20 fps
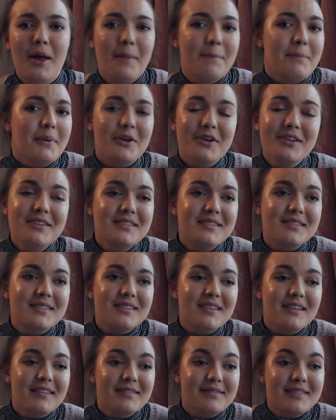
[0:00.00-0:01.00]

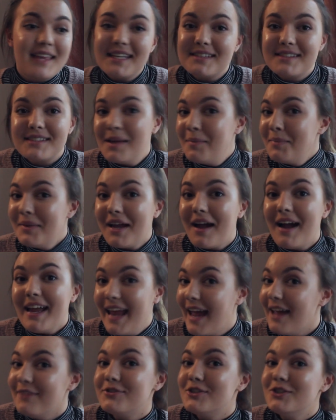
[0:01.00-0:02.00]
because that's something I
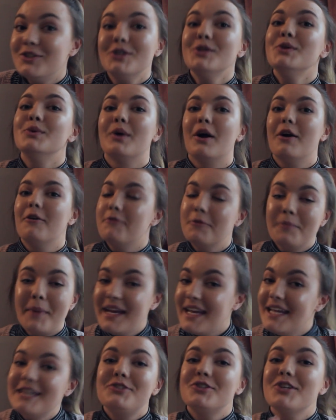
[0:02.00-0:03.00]
have to do for
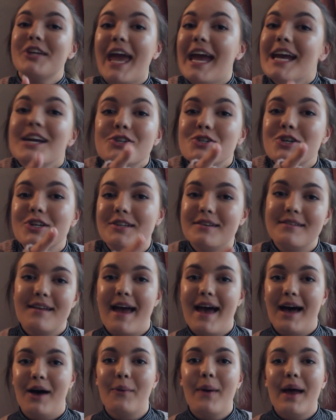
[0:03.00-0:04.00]
my education
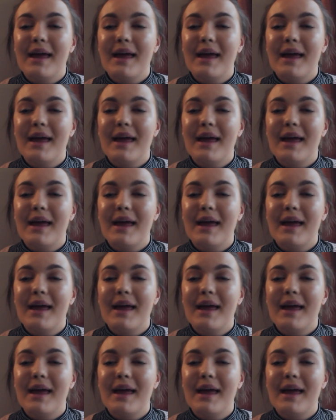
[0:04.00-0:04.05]
now.